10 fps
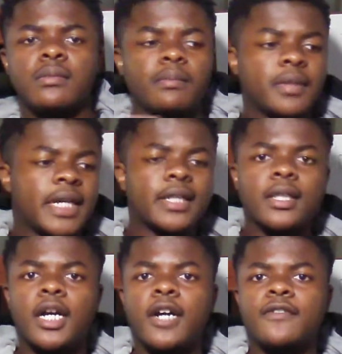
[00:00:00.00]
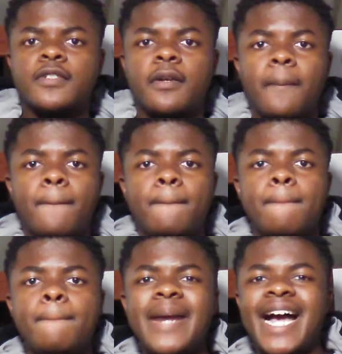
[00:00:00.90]
Black lives
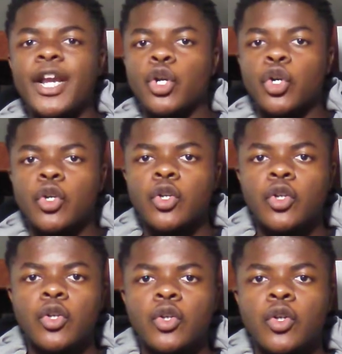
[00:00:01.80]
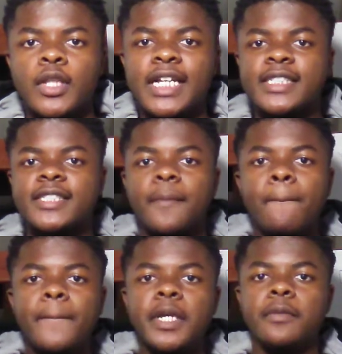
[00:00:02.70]
matter. That's the
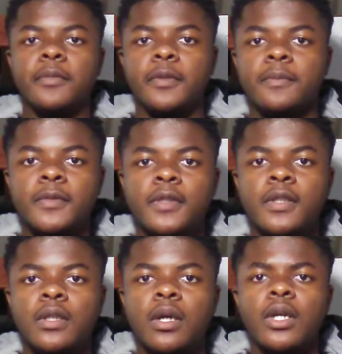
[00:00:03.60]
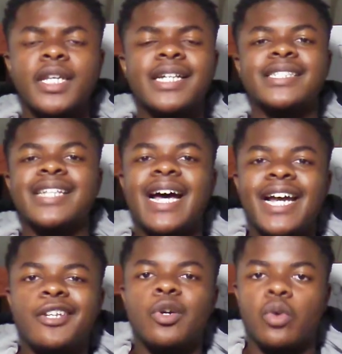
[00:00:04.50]
minimum. Yes,
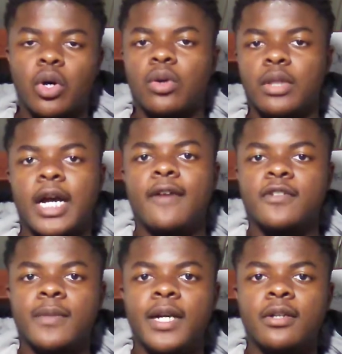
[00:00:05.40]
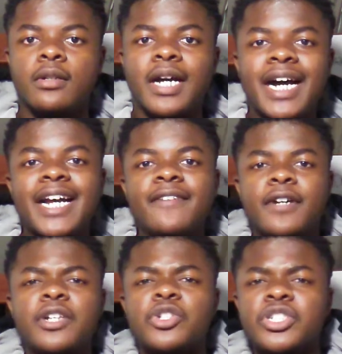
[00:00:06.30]
I know all lives matter. I have
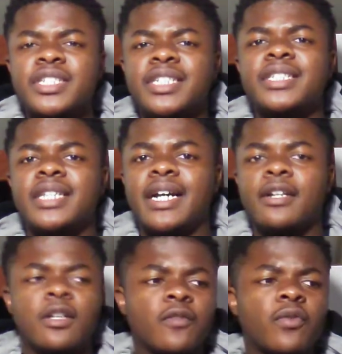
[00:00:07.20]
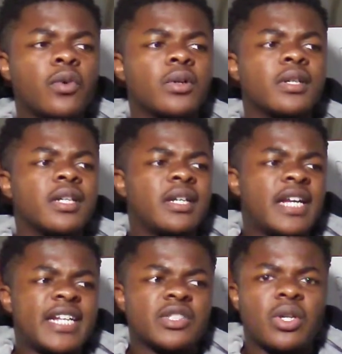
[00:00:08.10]
understood that. For
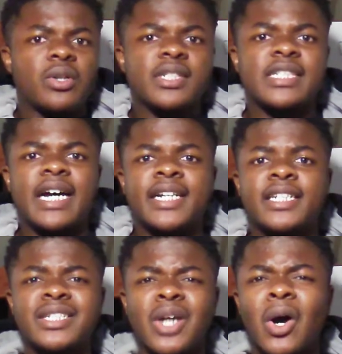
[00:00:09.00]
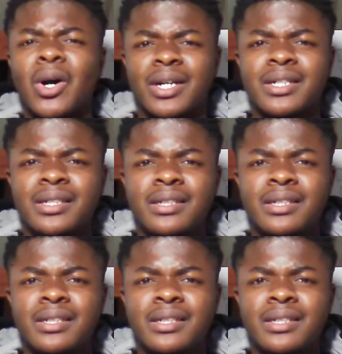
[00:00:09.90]
as long as I could talk,